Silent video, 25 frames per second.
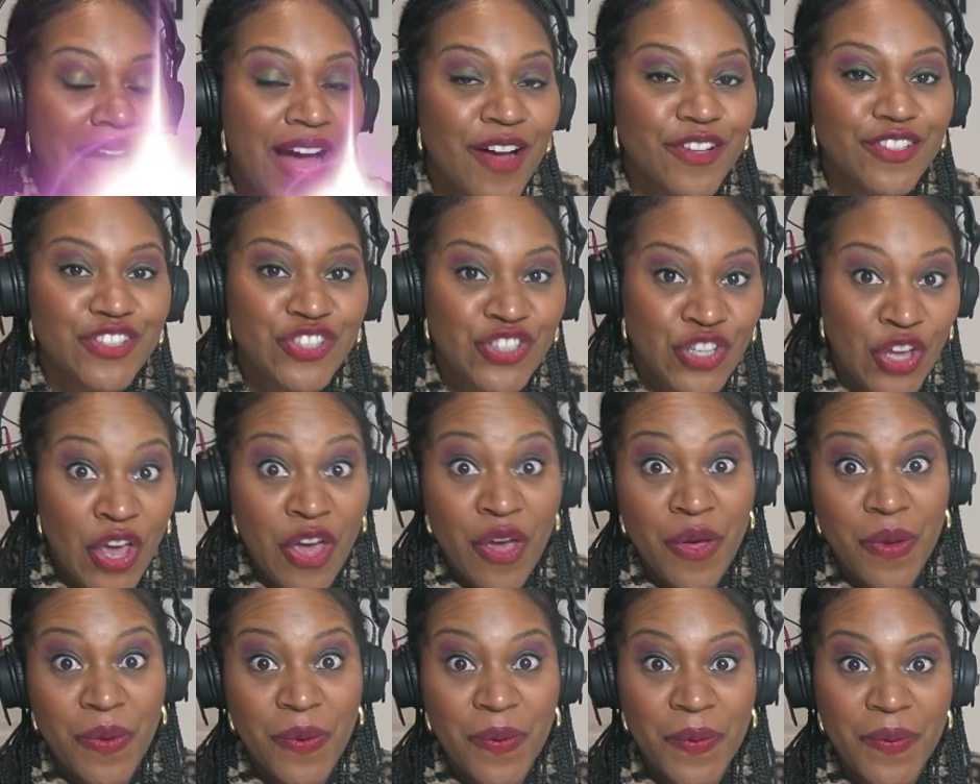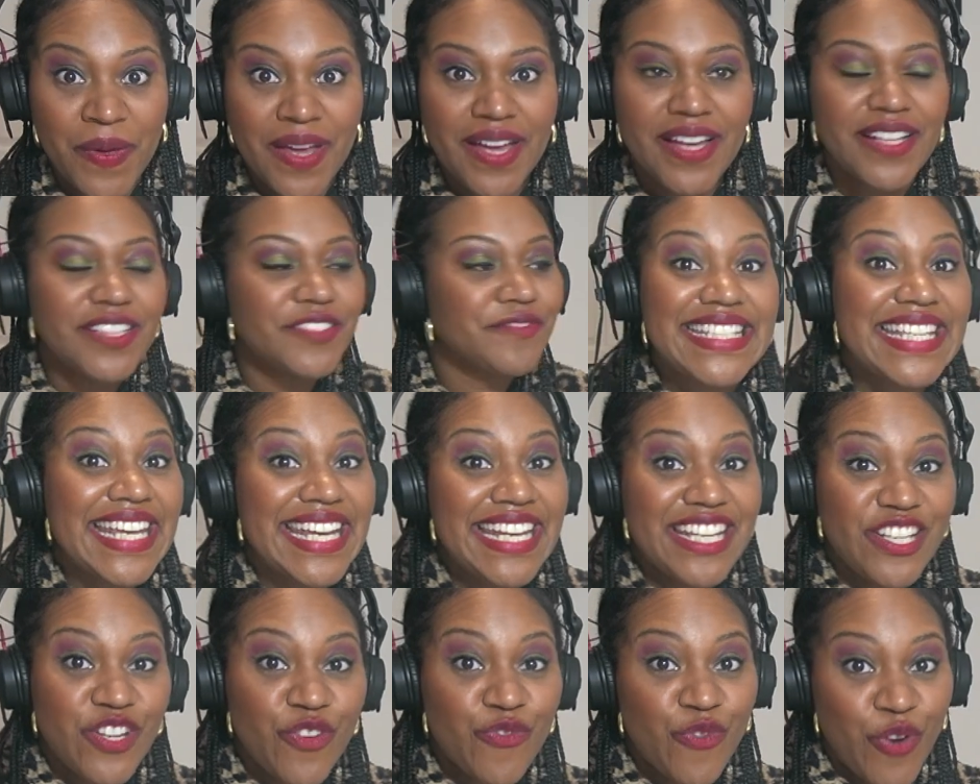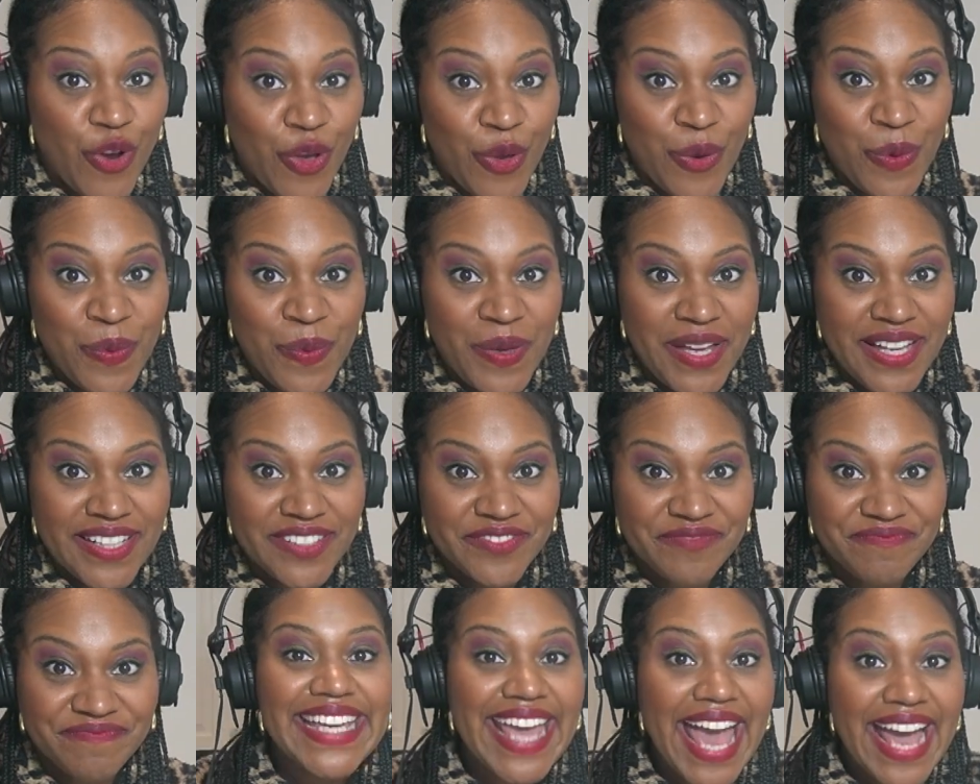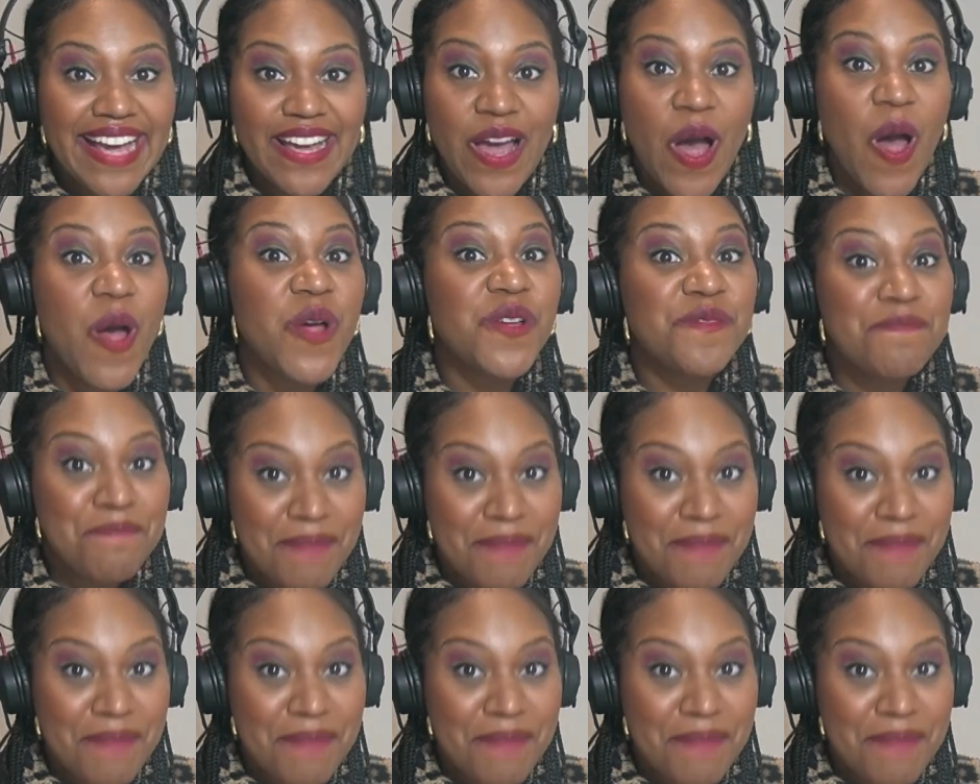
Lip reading: out to Dina Roo, Gecko